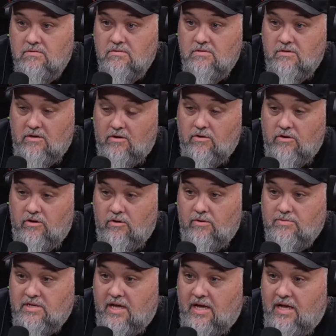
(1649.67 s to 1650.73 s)
You know what I'm
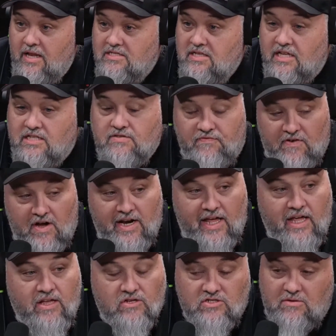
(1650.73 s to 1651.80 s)
saying? It's
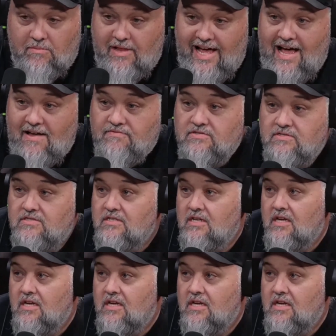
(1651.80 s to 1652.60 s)
funny. There's some laughs.